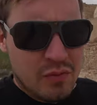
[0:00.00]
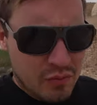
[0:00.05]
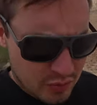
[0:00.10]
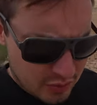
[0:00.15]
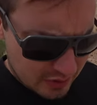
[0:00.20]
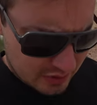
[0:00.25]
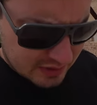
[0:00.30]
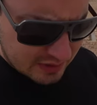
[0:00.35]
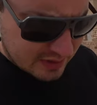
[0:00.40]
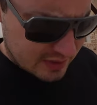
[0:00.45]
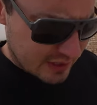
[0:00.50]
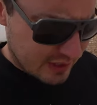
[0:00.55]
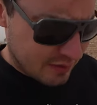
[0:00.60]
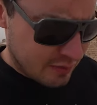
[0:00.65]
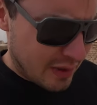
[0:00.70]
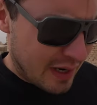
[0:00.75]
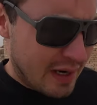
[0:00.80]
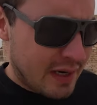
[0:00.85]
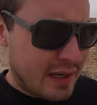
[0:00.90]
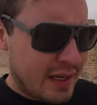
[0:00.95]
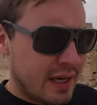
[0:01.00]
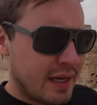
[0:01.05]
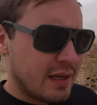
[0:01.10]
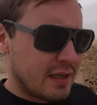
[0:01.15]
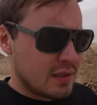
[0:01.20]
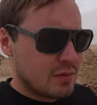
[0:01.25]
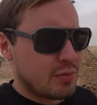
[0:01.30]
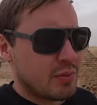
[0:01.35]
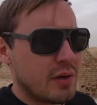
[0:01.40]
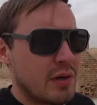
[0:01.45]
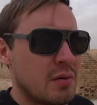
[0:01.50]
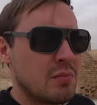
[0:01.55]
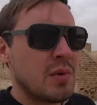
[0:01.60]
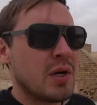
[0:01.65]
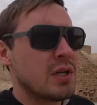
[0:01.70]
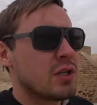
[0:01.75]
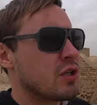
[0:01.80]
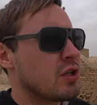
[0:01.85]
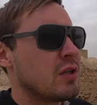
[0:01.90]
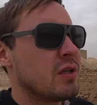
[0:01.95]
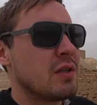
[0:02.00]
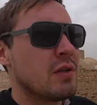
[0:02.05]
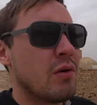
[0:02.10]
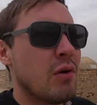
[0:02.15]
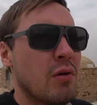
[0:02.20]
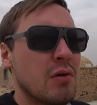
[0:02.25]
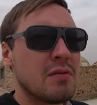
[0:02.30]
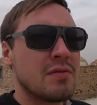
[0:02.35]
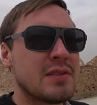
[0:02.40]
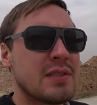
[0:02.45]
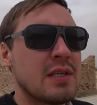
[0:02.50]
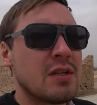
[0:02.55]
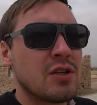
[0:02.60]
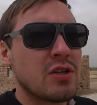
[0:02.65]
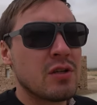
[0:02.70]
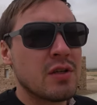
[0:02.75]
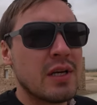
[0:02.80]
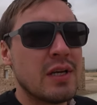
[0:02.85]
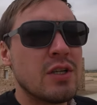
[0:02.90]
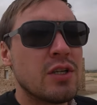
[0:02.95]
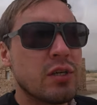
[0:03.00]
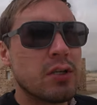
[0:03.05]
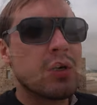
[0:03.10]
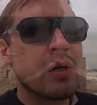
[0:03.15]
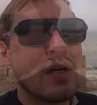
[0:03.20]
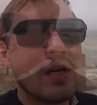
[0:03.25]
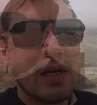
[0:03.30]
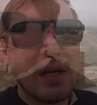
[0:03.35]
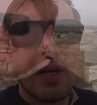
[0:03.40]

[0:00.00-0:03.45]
was eradicated pretty much in all of Central Asia.